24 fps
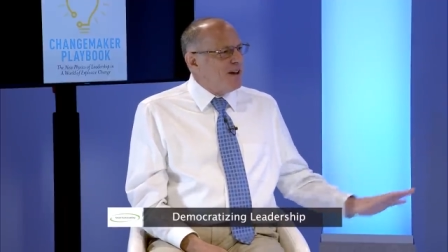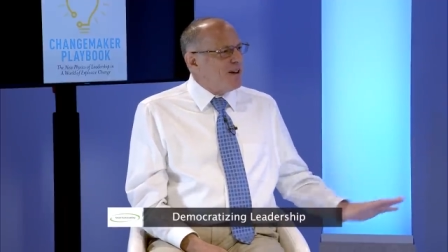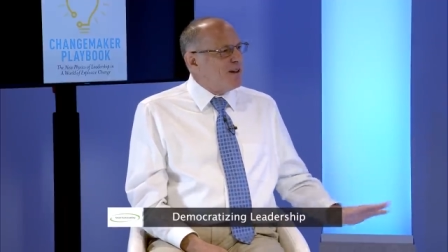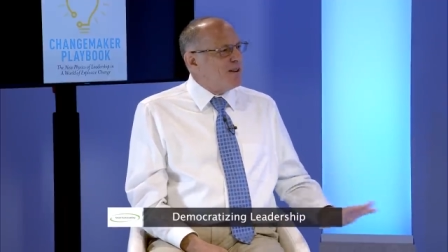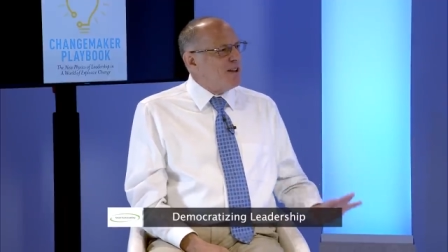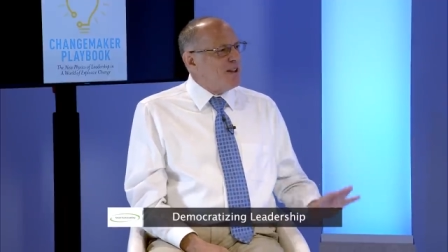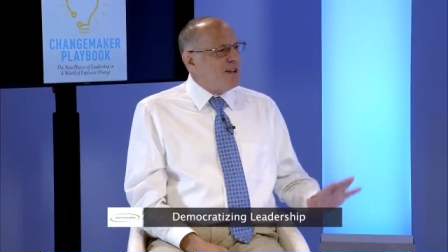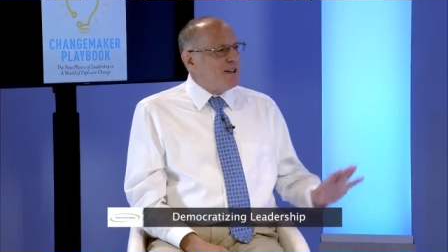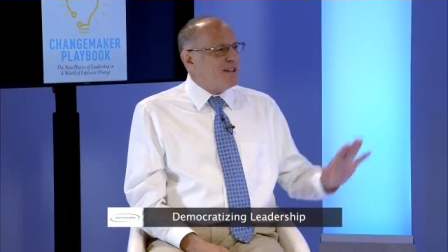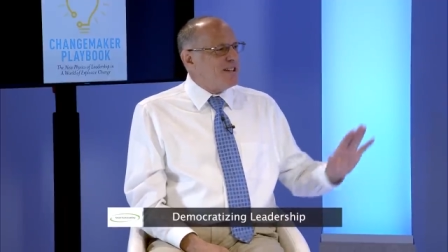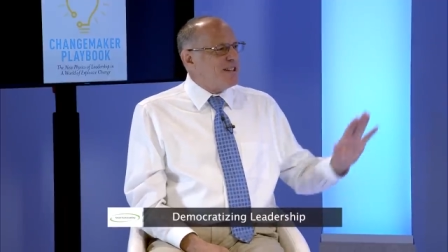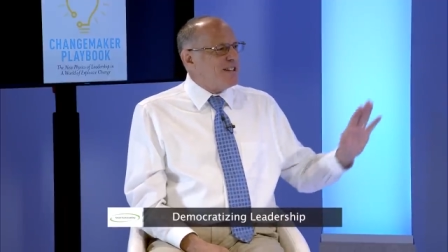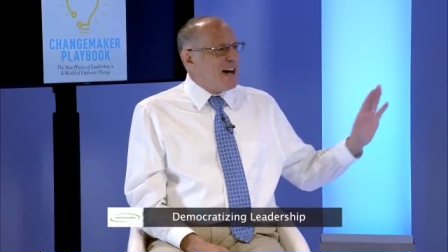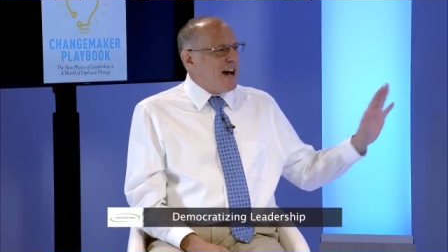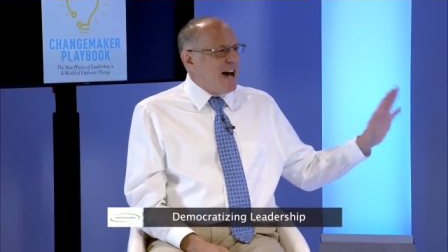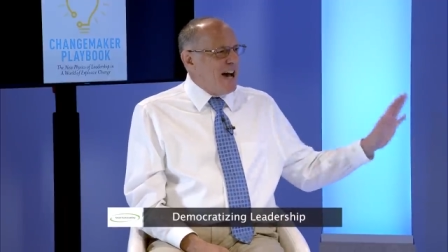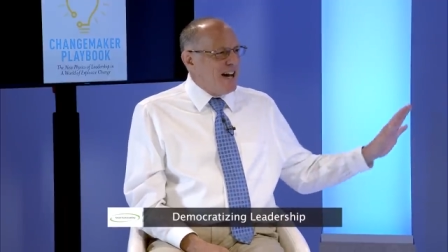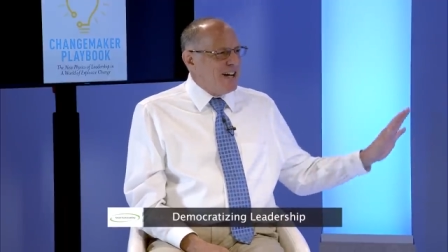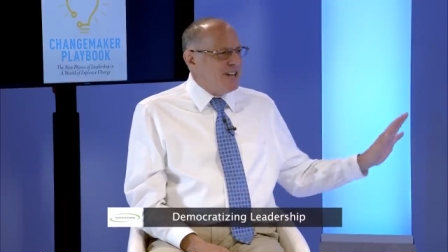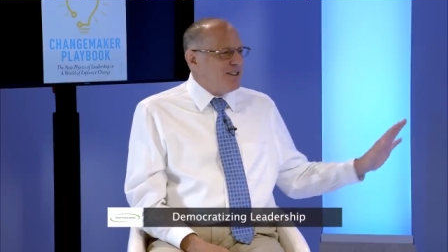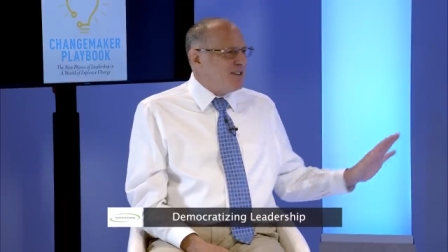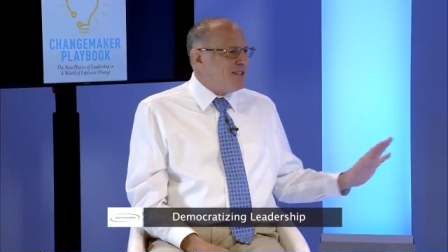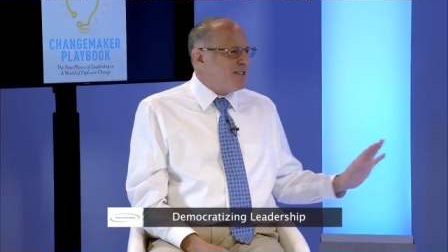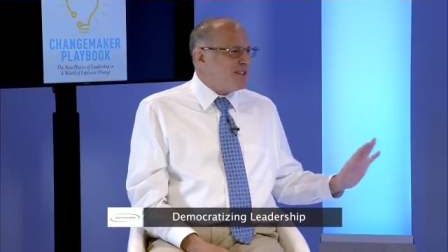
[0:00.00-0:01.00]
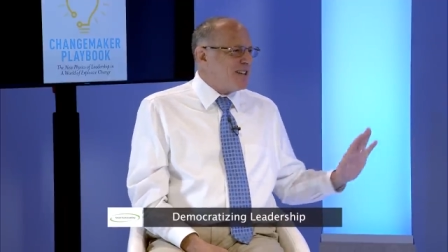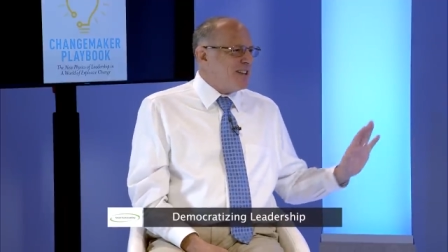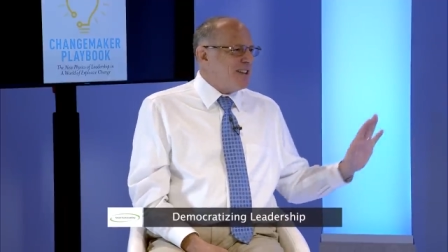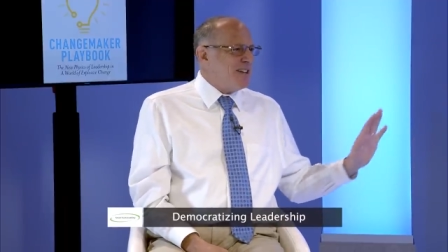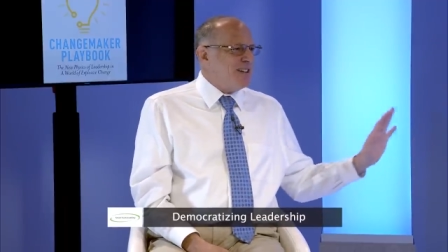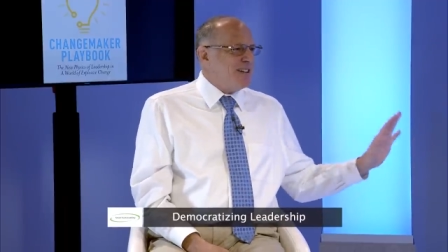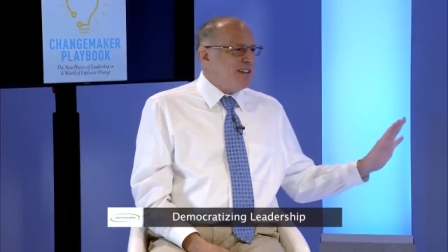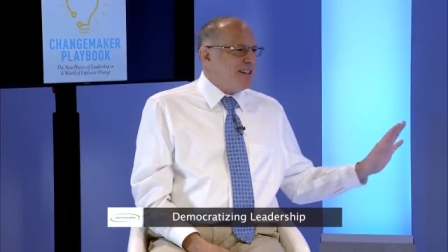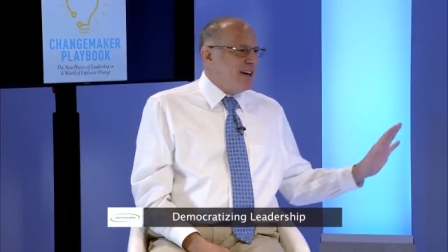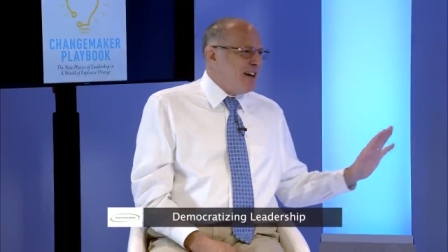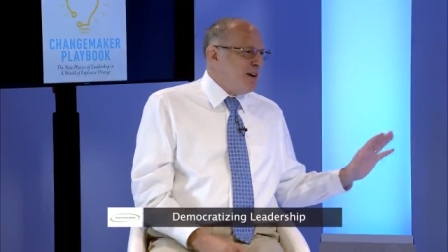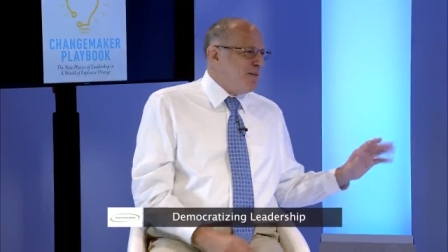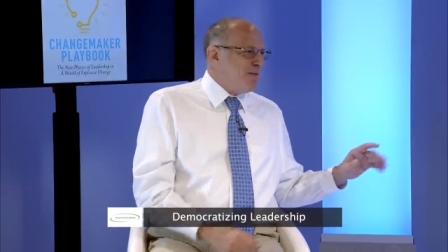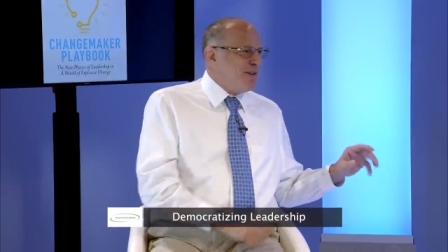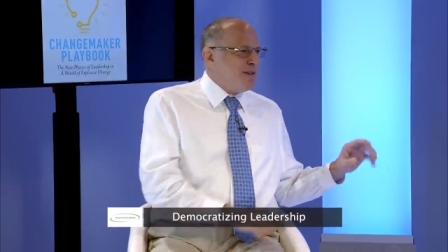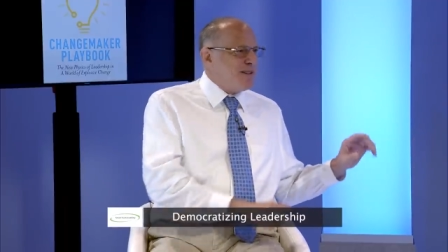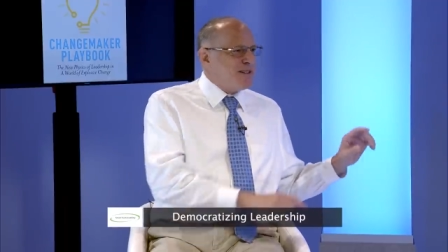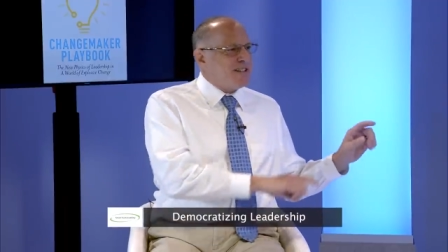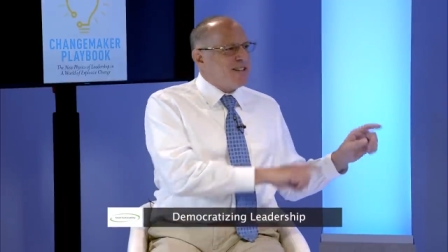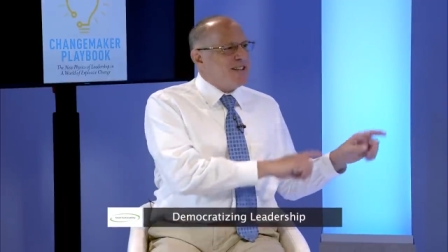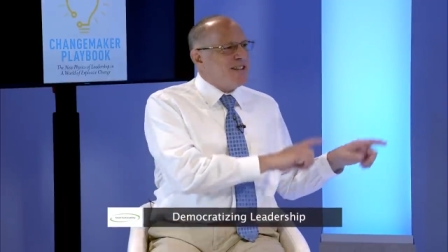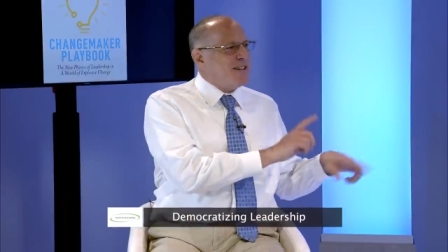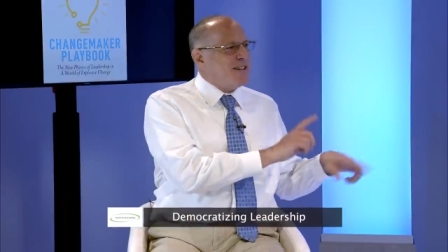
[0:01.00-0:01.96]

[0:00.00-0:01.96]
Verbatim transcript: the titles and the labels Everything.